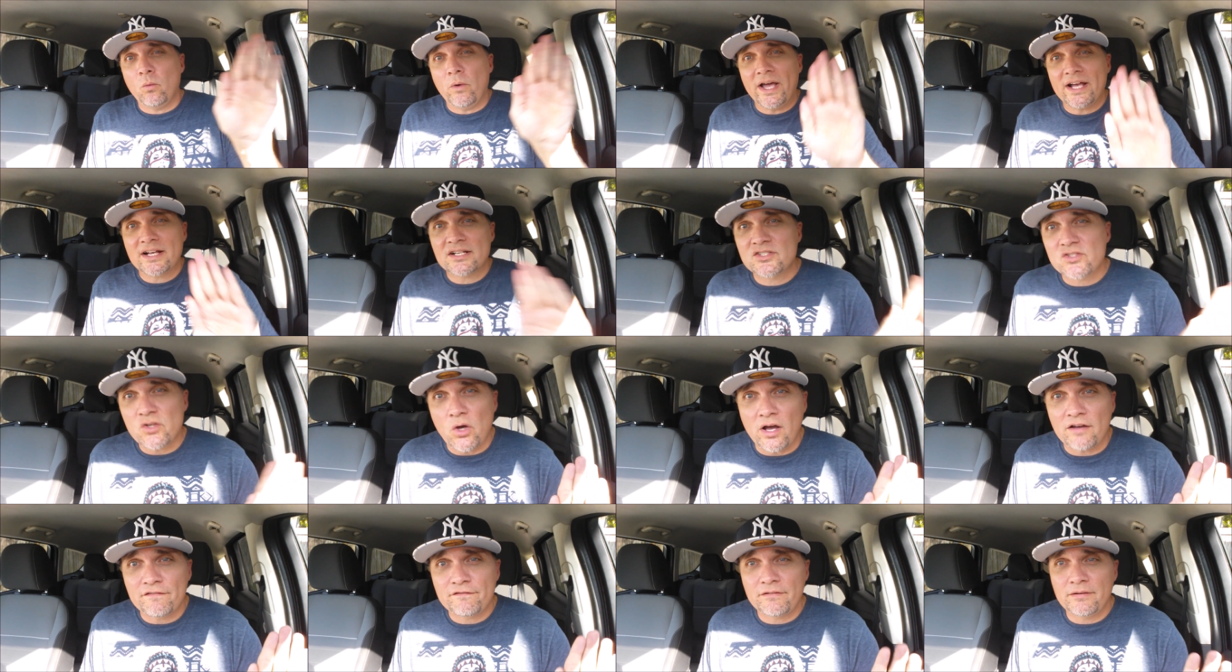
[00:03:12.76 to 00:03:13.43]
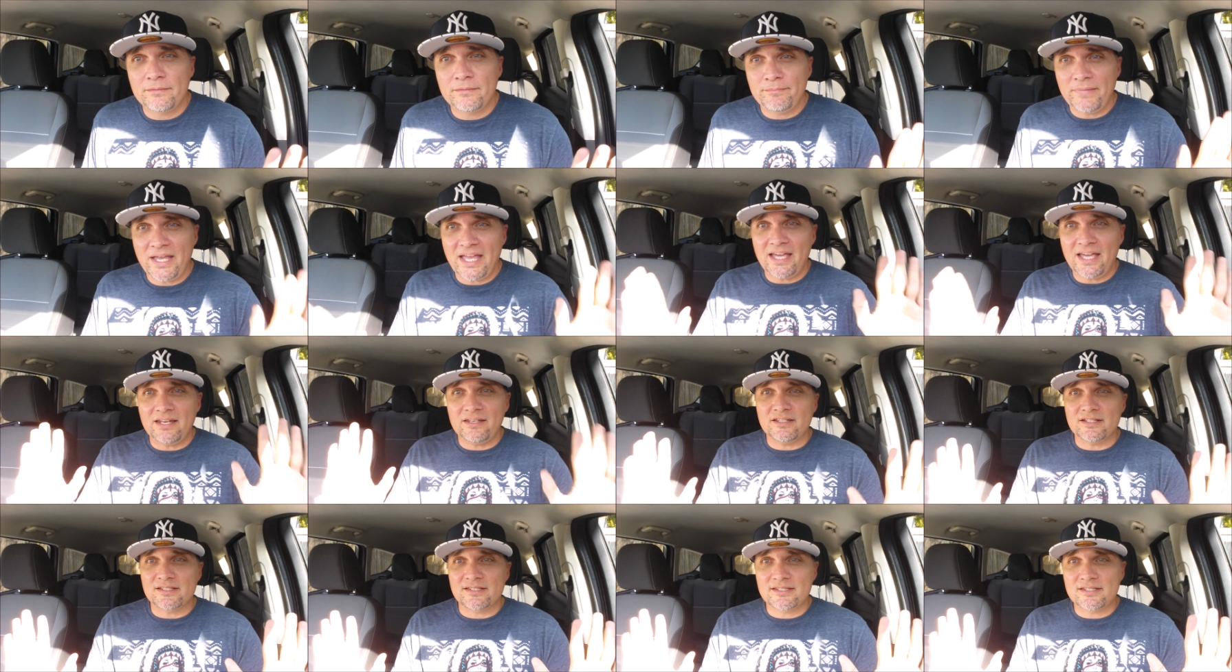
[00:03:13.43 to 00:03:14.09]
wax off.
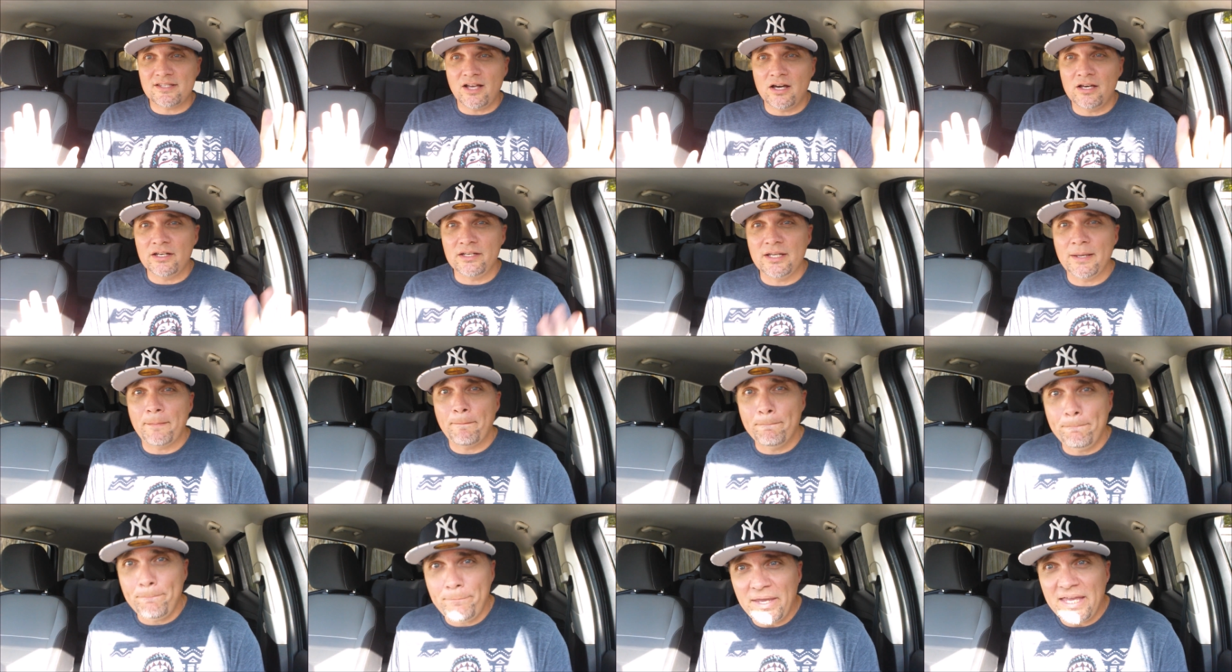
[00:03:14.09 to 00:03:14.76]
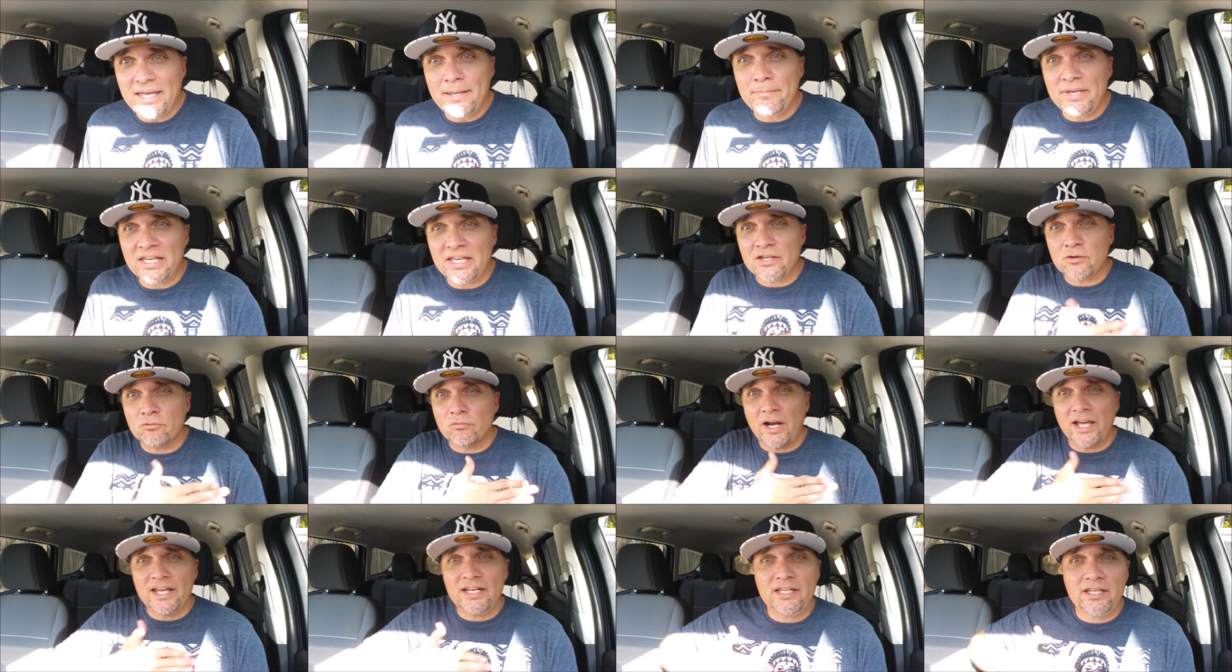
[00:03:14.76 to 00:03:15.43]
Man, the sun
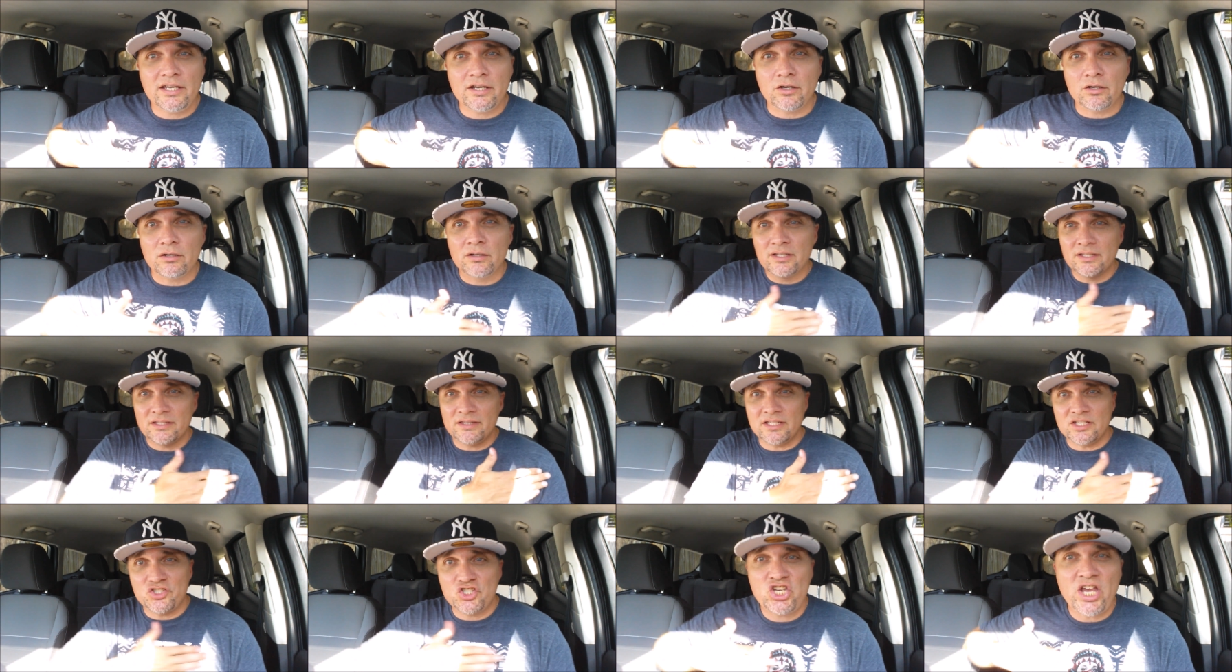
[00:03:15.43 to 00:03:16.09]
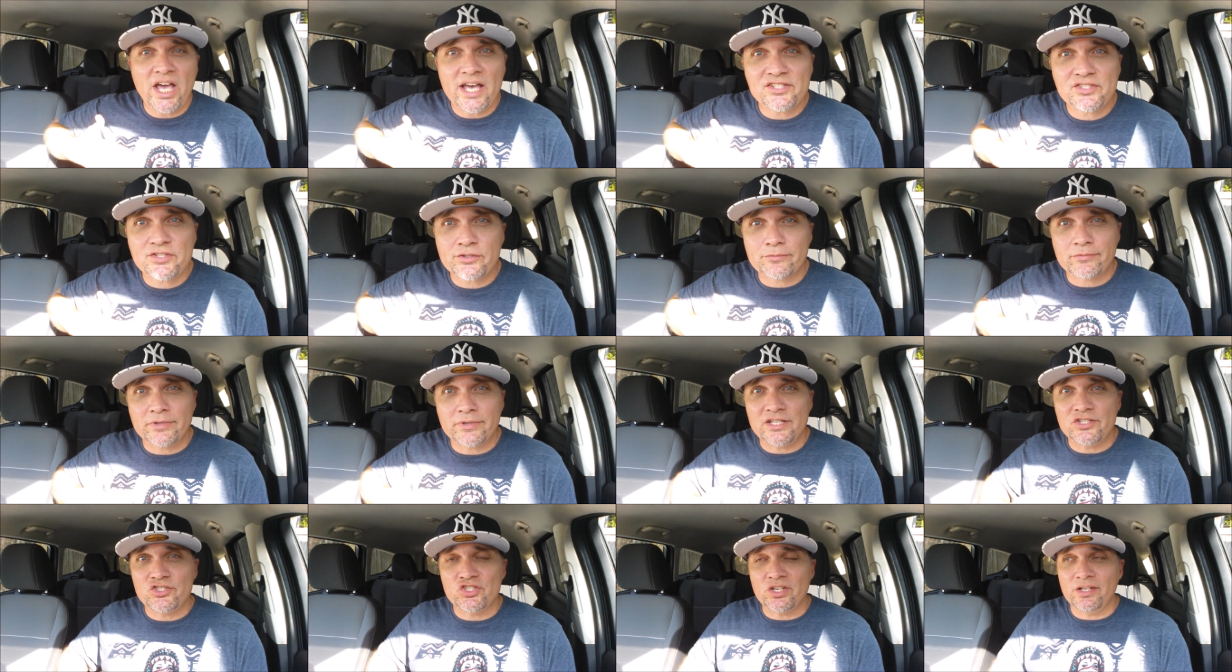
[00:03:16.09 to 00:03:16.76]
beaming right here in the
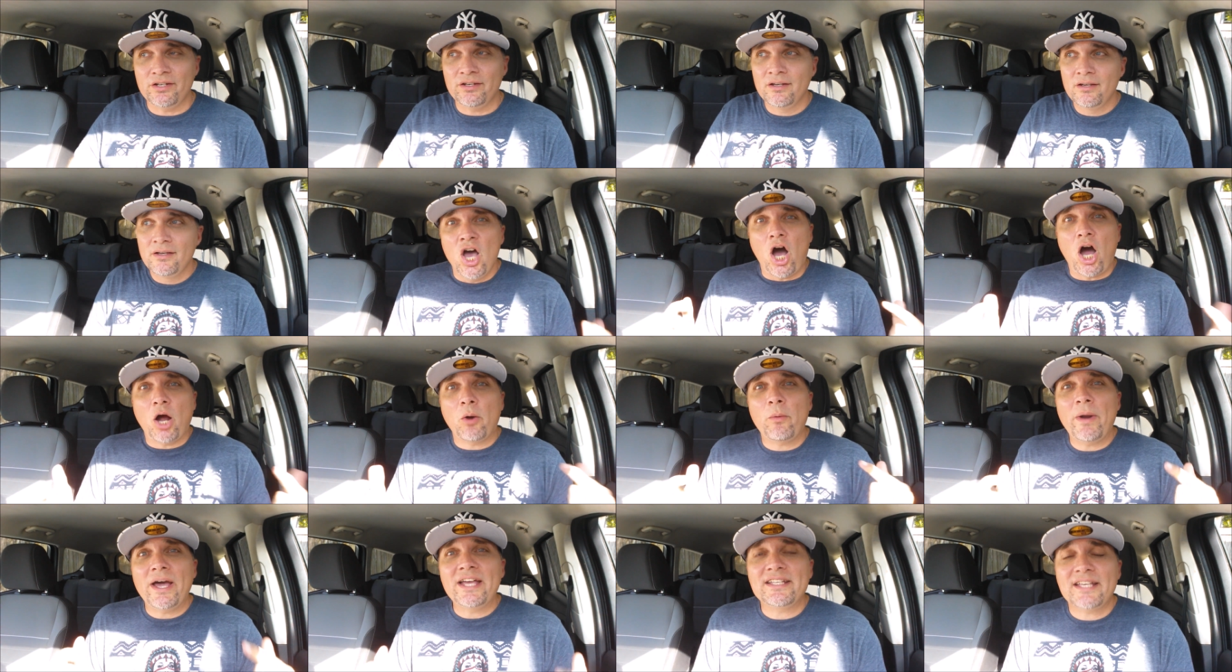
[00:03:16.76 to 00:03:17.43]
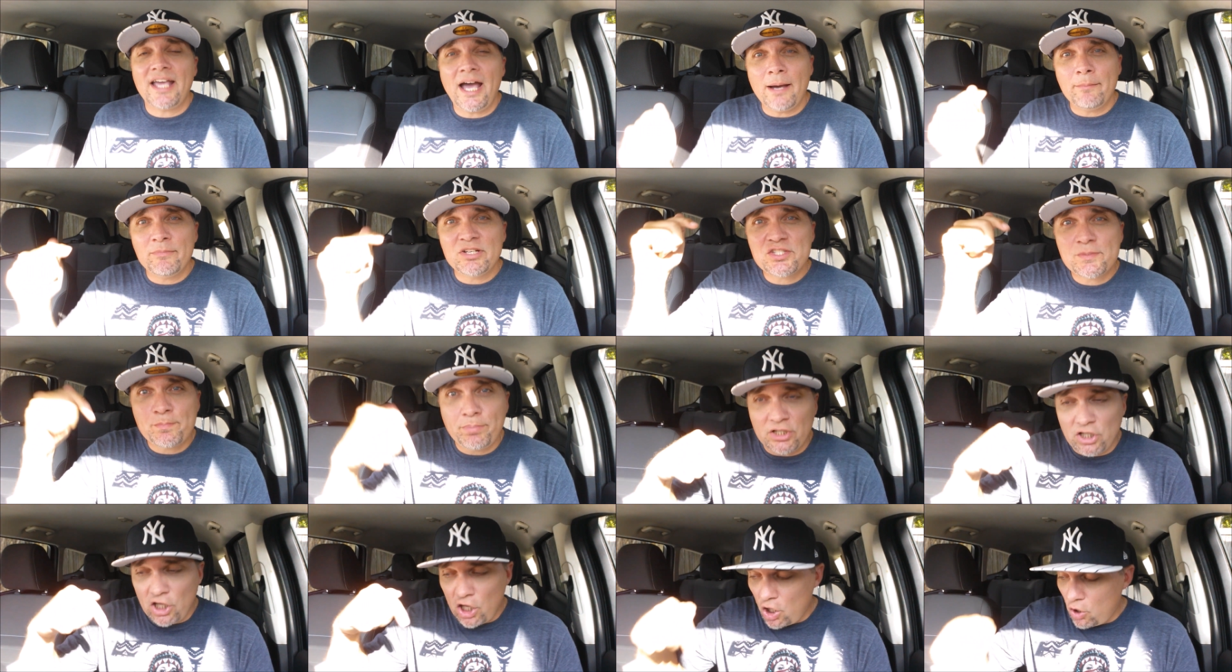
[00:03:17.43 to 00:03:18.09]
chest region. All right,
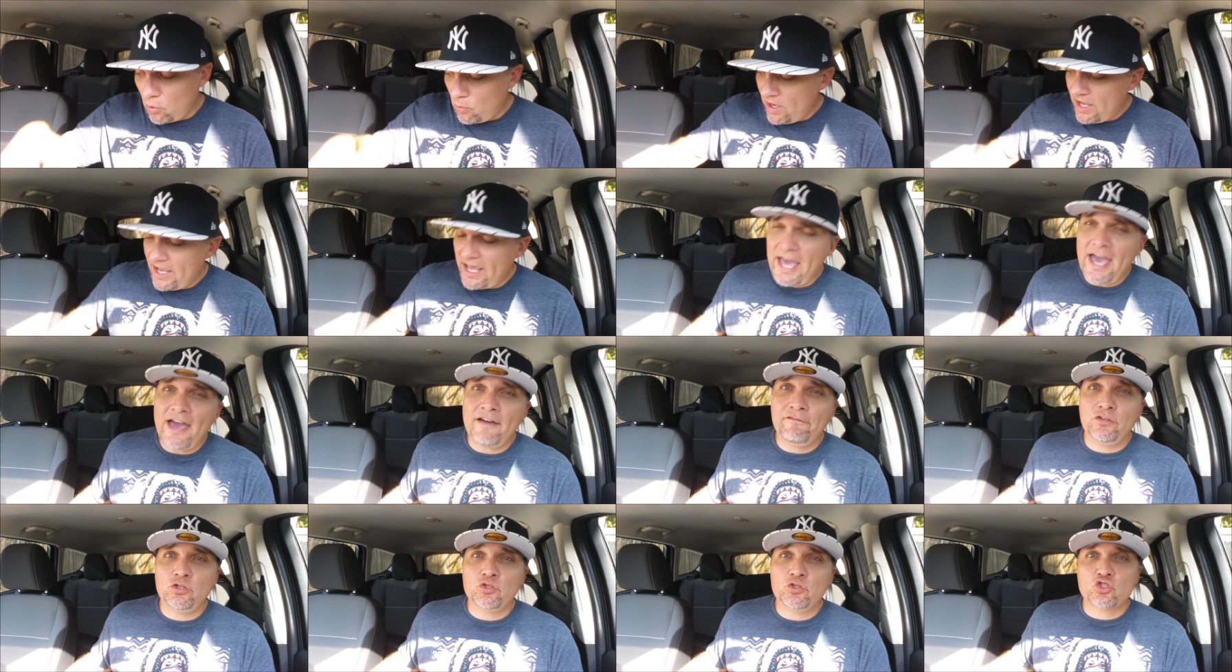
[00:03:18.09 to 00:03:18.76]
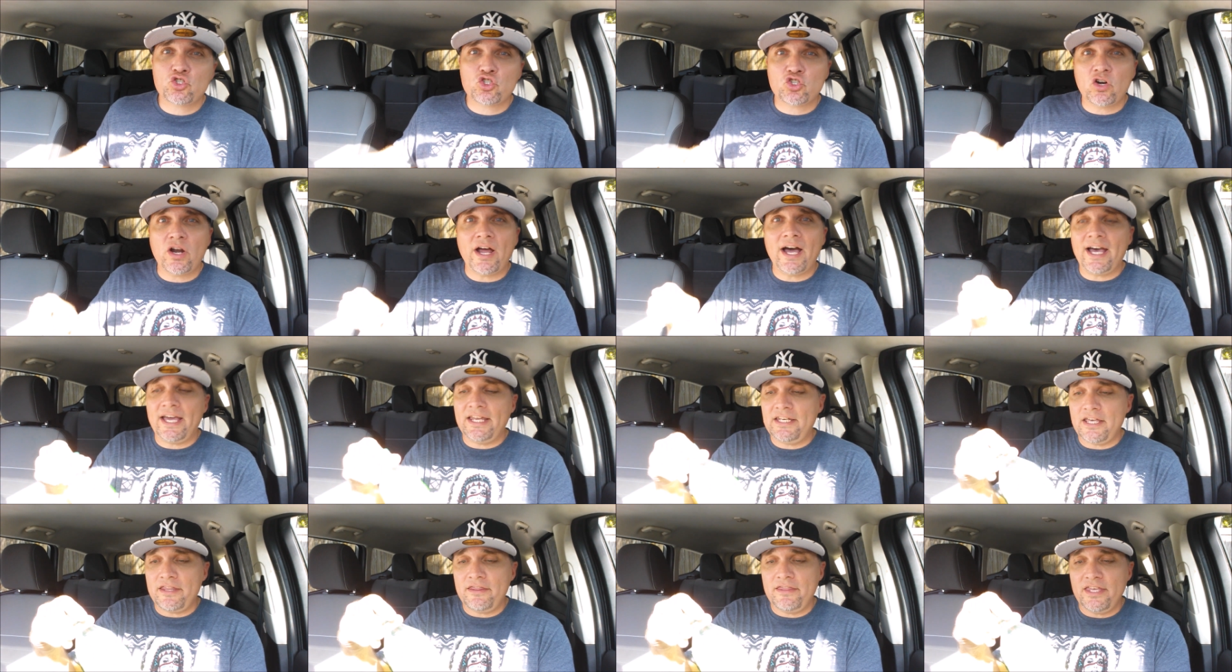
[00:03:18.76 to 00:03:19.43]
comments below. Have you
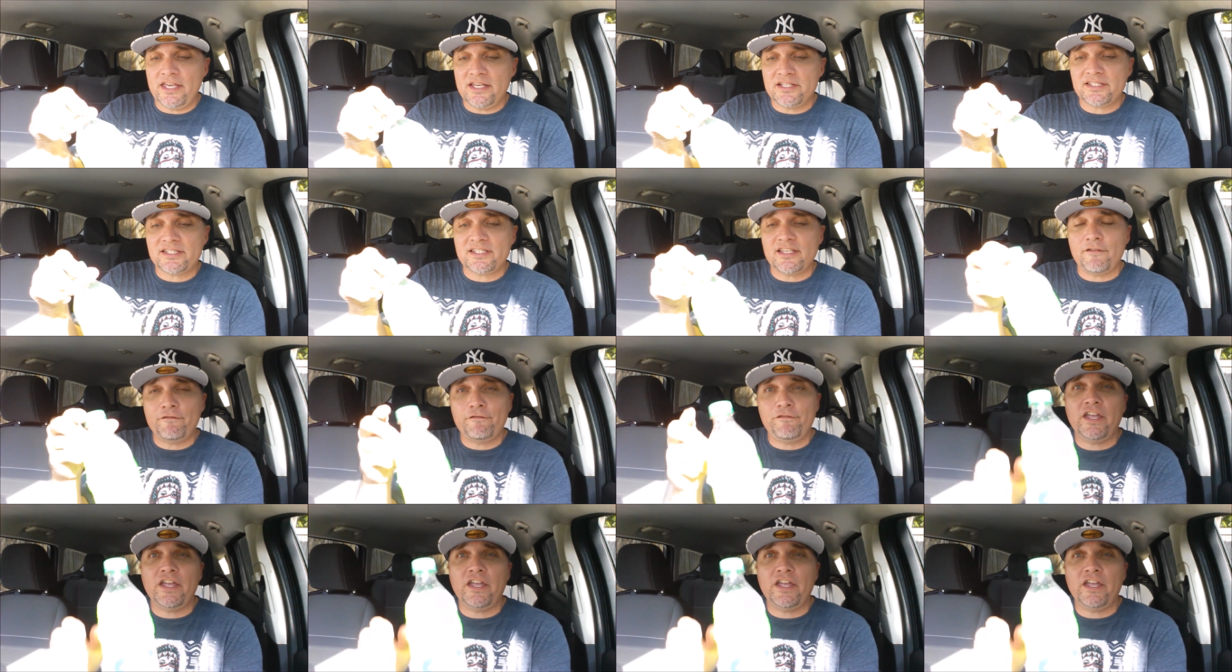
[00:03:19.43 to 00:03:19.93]
tried this